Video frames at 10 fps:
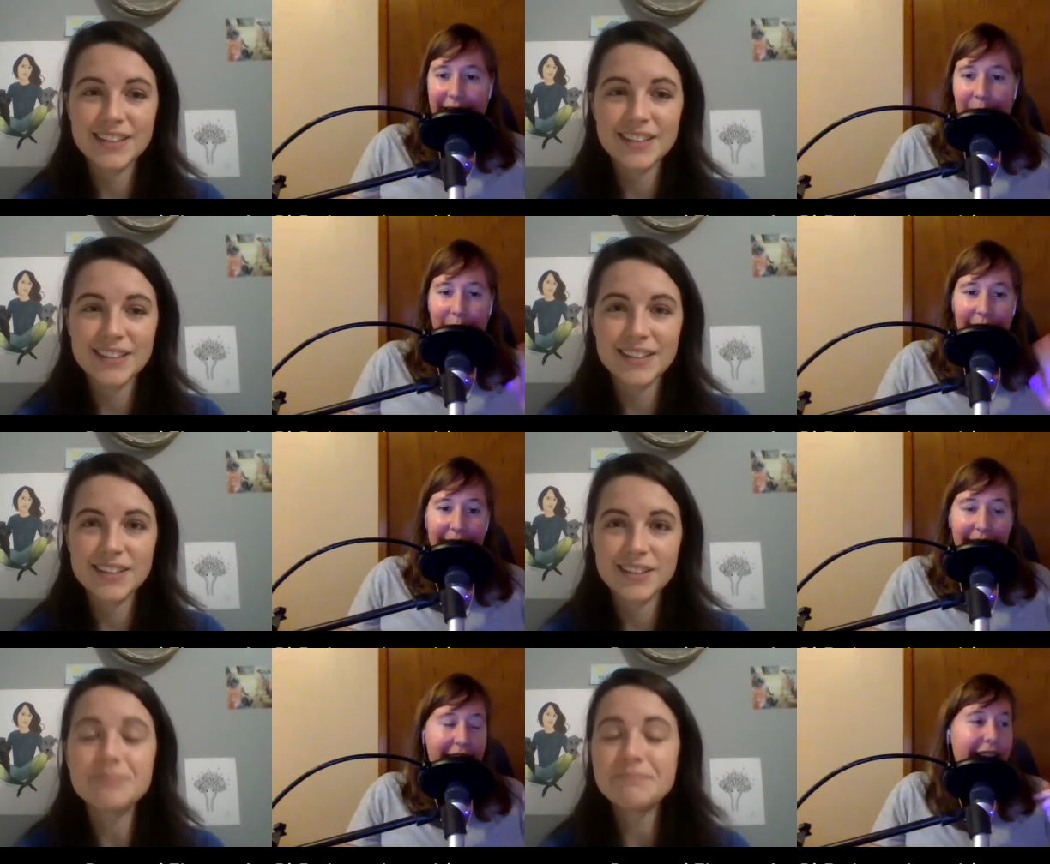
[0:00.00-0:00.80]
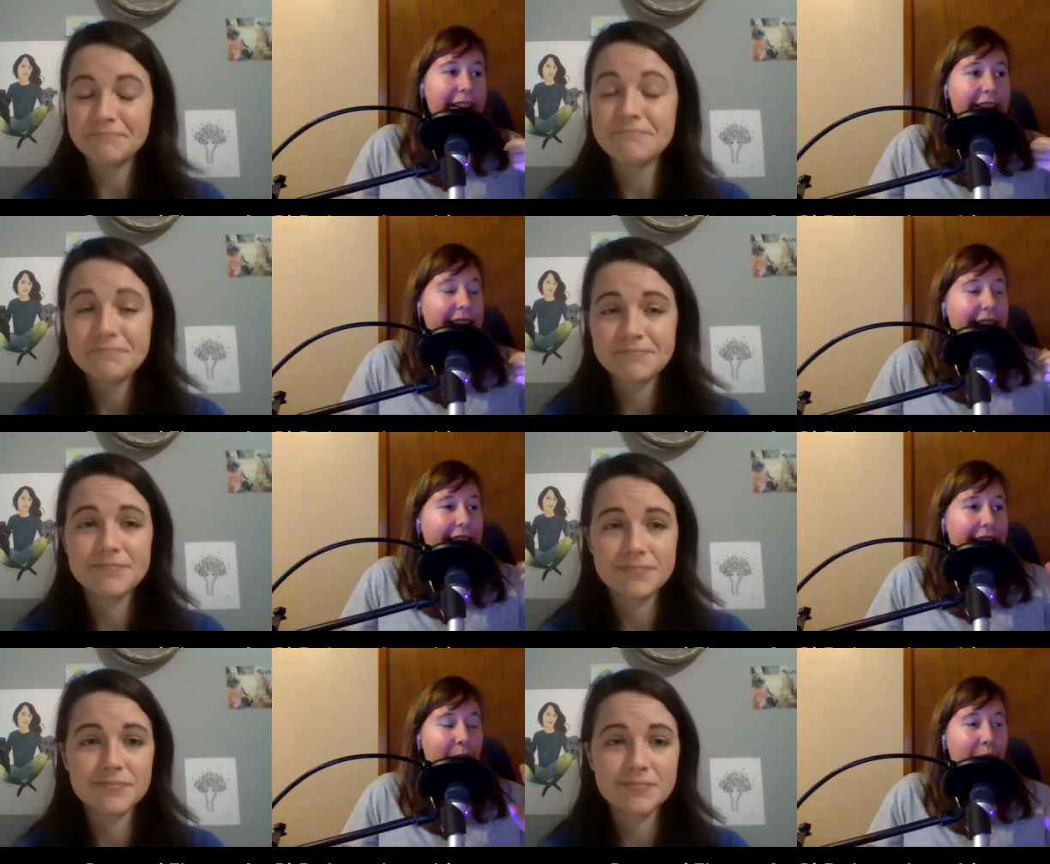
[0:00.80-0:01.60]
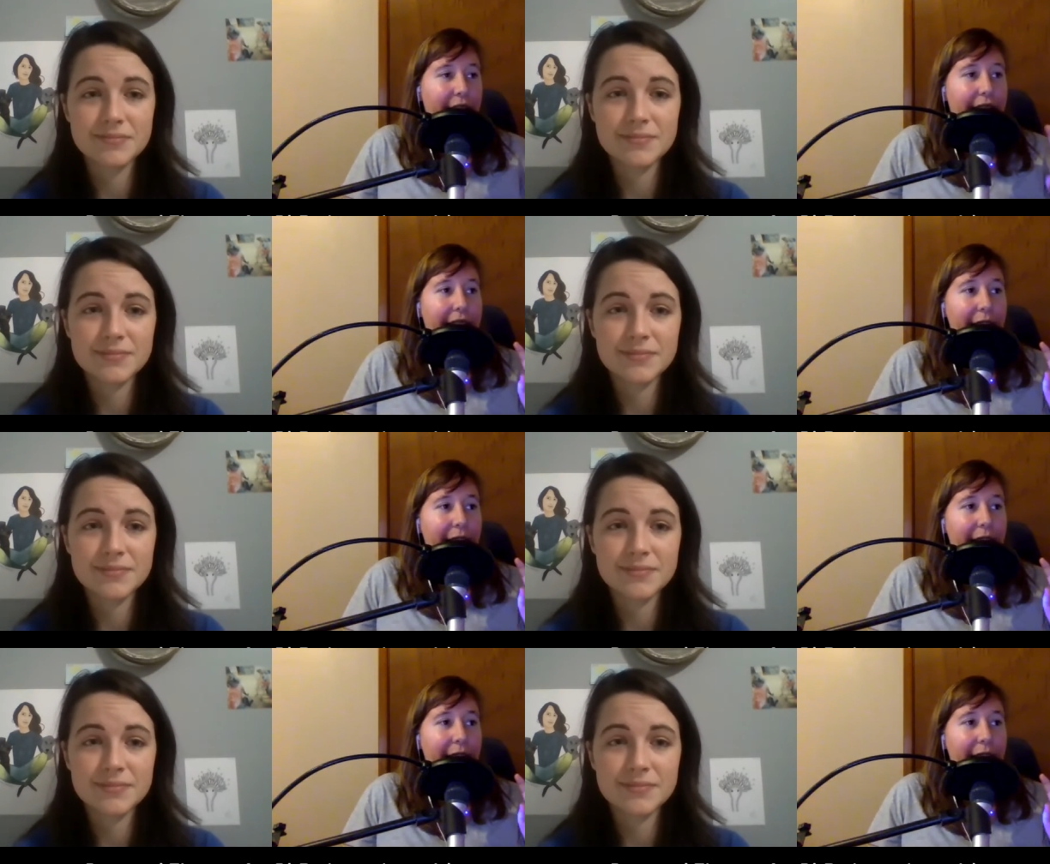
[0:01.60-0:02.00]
Speaker 1: time throughout the day, at any point.